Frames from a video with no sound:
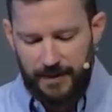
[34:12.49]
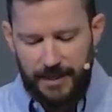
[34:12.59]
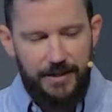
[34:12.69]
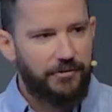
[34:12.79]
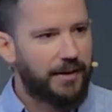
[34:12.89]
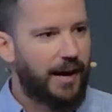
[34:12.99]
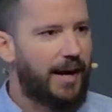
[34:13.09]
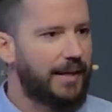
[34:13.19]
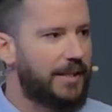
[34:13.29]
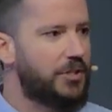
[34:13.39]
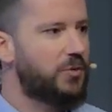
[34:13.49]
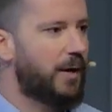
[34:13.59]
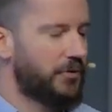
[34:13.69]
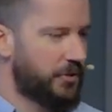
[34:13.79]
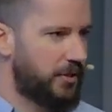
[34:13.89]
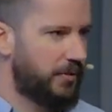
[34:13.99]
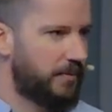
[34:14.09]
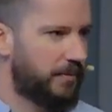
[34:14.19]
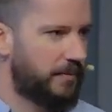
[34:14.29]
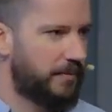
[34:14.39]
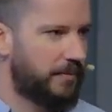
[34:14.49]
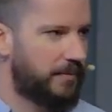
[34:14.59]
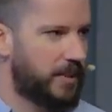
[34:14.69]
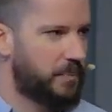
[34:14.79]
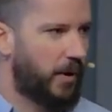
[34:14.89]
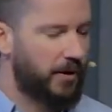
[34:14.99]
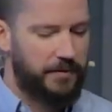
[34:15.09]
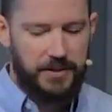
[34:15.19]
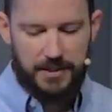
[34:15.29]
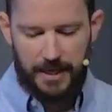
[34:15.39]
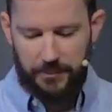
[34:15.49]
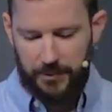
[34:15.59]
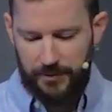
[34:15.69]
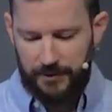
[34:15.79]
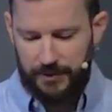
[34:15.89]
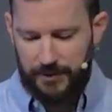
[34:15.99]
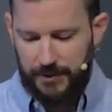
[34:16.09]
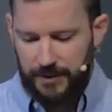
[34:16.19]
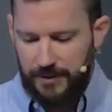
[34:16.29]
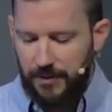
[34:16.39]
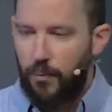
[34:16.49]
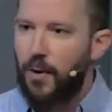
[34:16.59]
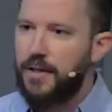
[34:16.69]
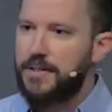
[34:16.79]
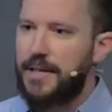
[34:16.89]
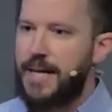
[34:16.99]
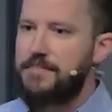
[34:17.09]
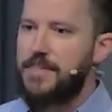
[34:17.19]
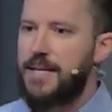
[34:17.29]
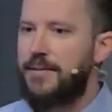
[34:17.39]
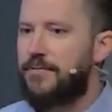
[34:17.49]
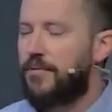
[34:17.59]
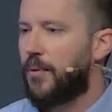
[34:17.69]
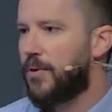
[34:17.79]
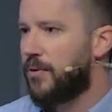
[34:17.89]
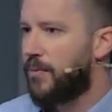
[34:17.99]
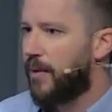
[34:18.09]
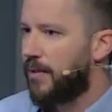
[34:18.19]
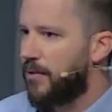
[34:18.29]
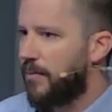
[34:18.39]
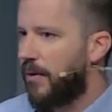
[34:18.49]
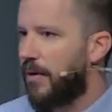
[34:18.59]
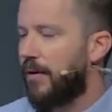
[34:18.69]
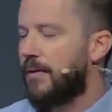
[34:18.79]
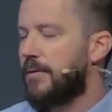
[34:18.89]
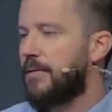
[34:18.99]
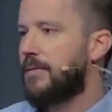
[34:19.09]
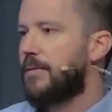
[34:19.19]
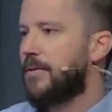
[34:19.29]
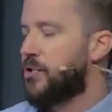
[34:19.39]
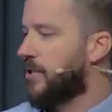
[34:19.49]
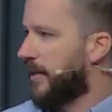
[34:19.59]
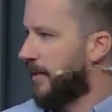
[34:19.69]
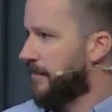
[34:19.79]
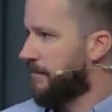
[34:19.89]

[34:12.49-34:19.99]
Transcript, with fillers: If God indwells you as part of his temple, what does that mean for you when you are sinning?